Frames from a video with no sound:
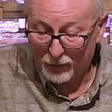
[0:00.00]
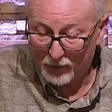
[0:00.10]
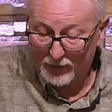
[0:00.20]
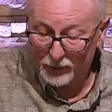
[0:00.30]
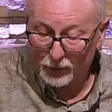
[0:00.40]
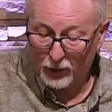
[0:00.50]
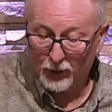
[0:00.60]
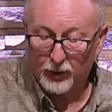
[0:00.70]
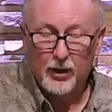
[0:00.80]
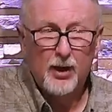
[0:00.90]
months
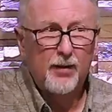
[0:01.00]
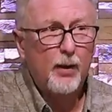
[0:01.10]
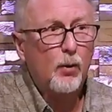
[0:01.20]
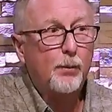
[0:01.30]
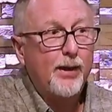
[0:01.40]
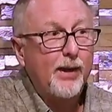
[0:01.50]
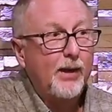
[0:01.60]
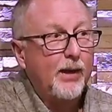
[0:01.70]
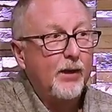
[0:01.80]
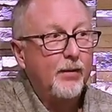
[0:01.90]
earlier. They will be
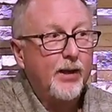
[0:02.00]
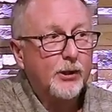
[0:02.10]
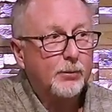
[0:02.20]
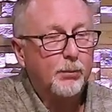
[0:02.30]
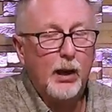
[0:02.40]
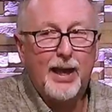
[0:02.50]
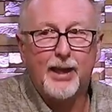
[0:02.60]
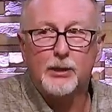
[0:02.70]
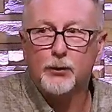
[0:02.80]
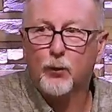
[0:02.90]
in this
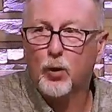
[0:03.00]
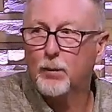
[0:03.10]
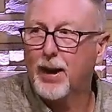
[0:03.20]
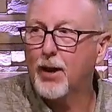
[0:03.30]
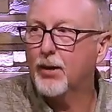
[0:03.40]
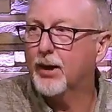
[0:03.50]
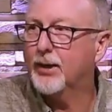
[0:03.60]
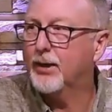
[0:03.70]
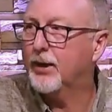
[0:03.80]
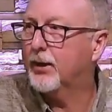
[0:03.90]
place for about a
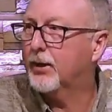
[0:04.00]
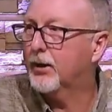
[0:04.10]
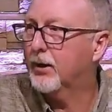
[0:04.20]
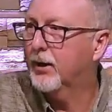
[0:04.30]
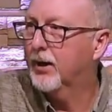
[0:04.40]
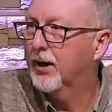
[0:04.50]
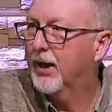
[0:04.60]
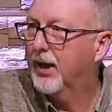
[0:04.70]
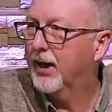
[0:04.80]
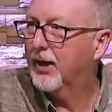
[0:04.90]
year.
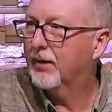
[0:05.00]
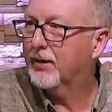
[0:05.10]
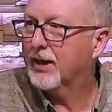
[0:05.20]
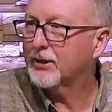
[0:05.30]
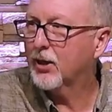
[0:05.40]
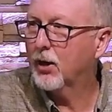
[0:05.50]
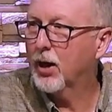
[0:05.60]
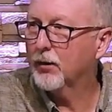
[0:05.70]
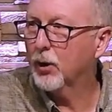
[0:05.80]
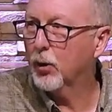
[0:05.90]
And that's how
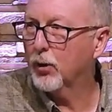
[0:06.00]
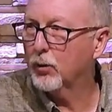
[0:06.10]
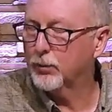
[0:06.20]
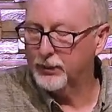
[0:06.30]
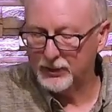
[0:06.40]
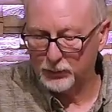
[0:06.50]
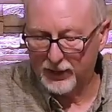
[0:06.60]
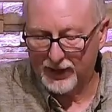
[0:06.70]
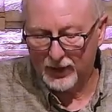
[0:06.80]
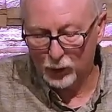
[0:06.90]
long the Lord will be
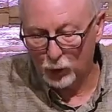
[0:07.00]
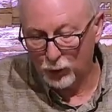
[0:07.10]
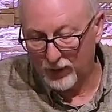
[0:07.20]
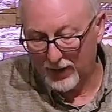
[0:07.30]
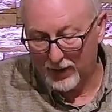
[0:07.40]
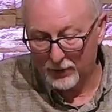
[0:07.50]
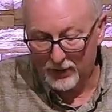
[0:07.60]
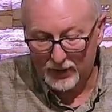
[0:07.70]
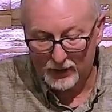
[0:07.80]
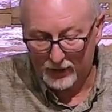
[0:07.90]
speaking to them,
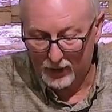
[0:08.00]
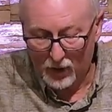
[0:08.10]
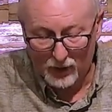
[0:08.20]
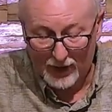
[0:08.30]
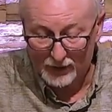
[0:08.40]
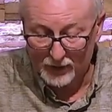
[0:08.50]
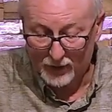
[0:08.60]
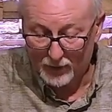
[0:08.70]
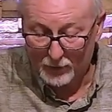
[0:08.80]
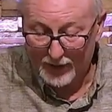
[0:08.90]
and all kinds of
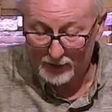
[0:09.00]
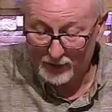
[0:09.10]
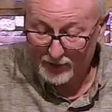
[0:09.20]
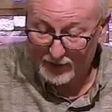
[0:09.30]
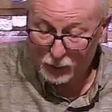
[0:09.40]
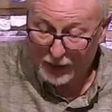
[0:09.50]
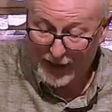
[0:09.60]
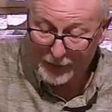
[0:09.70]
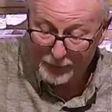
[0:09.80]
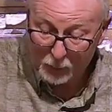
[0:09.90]
amazing things will
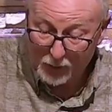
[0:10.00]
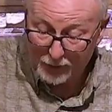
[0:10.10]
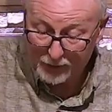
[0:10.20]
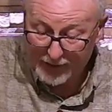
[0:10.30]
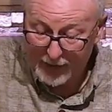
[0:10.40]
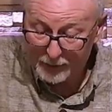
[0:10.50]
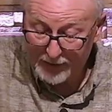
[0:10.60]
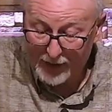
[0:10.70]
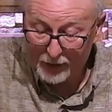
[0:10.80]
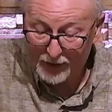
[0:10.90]
happen while they're camped
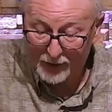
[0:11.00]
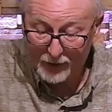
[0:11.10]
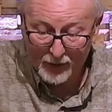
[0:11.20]
out here.